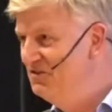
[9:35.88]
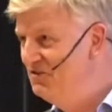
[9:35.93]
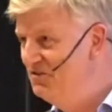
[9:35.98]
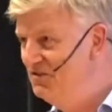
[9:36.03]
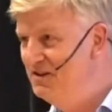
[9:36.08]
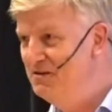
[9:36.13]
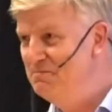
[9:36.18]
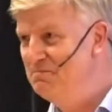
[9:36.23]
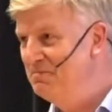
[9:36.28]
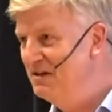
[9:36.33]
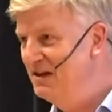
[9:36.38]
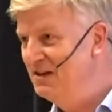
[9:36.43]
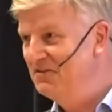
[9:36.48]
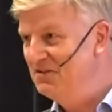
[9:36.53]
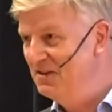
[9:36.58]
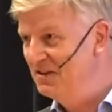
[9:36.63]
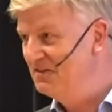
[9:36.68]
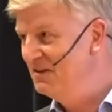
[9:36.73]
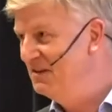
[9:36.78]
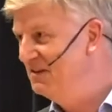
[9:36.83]
cheap, et
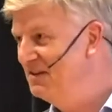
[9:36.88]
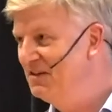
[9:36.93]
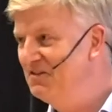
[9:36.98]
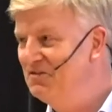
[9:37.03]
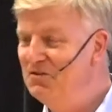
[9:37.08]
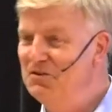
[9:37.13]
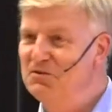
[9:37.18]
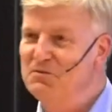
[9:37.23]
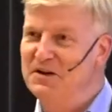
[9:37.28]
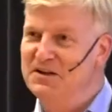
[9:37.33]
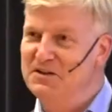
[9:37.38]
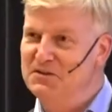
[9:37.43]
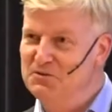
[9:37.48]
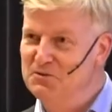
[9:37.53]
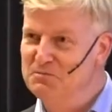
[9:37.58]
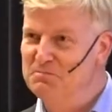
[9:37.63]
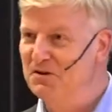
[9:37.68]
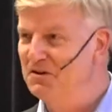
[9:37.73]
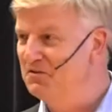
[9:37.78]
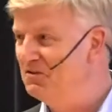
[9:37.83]
cetera. That's not why you
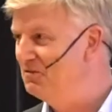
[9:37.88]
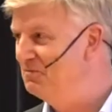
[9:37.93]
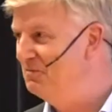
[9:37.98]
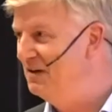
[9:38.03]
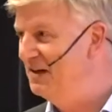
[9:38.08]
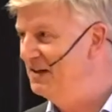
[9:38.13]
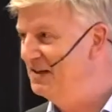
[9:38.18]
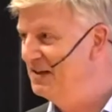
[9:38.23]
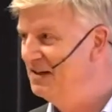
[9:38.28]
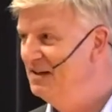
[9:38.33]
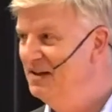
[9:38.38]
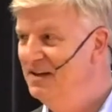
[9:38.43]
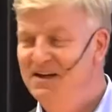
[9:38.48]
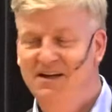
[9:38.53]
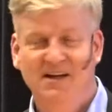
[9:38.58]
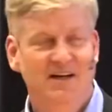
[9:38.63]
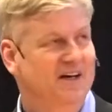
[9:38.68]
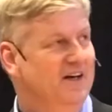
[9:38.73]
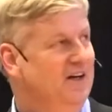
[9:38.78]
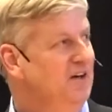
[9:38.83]
do process mining.
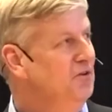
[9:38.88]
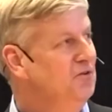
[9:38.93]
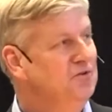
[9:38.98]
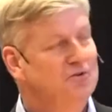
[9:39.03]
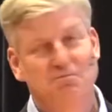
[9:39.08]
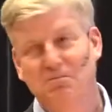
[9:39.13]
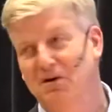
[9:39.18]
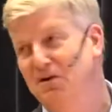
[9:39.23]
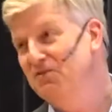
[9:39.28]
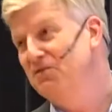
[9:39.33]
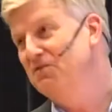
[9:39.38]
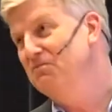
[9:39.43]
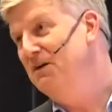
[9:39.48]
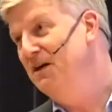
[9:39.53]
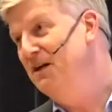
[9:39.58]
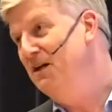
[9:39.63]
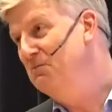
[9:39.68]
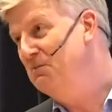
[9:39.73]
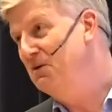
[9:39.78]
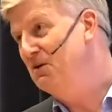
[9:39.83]
You do process
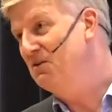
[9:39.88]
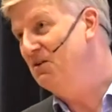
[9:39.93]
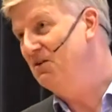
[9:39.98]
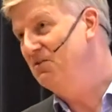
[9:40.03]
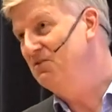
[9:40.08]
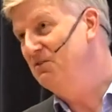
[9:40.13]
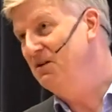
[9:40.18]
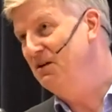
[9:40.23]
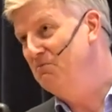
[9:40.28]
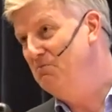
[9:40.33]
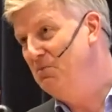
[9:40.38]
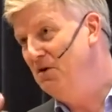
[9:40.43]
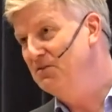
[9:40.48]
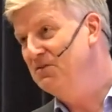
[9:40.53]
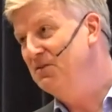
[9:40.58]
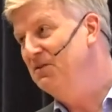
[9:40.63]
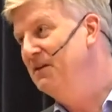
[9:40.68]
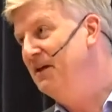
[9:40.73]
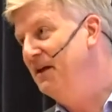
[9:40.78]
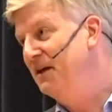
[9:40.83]
mining because you have
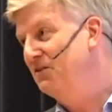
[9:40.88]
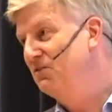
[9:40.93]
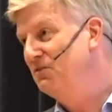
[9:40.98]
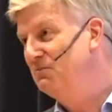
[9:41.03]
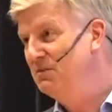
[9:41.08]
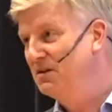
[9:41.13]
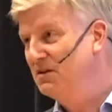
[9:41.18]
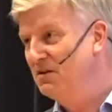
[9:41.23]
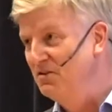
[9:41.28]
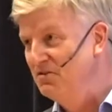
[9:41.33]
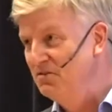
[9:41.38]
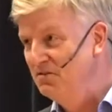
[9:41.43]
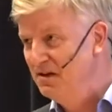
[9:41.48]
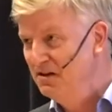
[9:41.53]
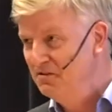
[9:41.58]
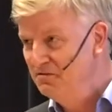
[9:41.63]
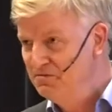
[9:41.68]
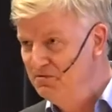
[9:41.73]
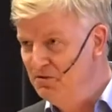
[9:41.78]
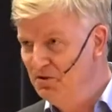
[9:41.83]
bottlenecks, because you
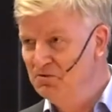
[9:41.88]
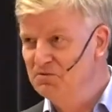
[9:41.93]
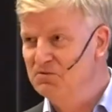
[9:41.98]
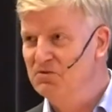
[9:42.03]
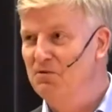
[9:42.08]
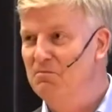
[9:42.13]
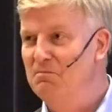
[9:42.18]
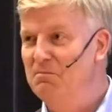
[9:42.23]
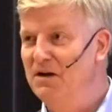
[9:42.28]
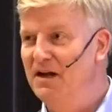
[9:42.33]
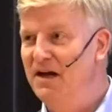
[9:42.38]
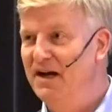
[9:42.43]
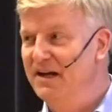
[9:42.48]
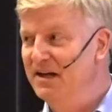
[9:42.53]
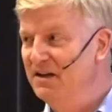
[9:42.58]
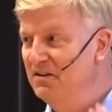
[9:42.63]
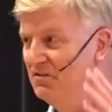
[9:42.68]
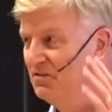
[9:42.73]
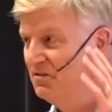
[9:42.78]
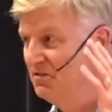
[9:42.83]
have
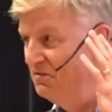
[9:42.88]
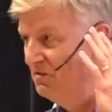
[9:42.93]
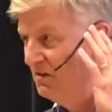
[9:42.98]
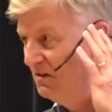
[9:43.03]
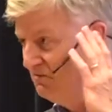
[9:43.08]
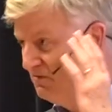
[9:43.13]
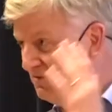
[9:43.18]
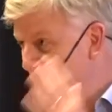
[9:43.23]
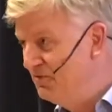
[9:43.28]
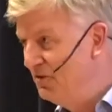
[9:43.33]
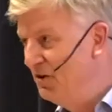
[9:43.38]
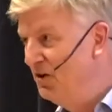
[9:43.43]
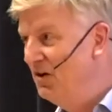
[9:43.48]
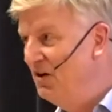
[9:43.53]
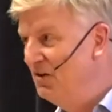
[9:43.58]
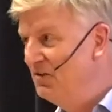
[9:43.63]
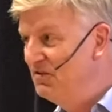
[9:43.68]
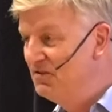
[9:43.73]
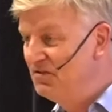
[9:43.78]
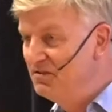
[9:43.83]
non-compliance, you have
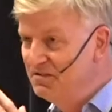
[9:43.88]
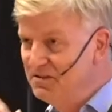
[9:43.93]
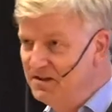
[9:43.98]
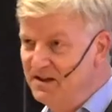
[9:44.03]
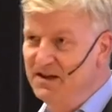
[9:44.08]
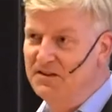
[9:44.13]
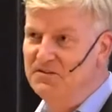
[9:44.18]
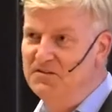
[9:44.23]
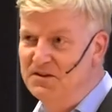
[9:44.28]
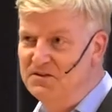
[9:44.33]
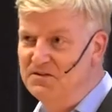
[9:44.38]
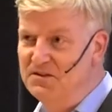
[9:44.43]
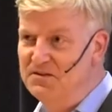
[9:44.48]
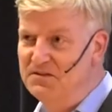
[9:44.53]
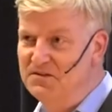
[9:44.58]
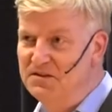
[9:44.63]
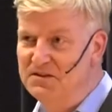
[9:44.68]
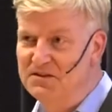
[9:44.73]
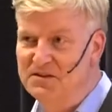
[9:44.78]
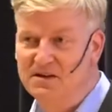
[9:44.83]
fraud, et cetera,
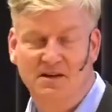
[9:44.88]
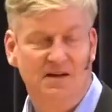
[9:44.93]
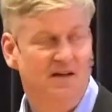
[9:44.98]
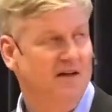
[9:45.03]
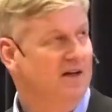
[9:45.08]
et cetera.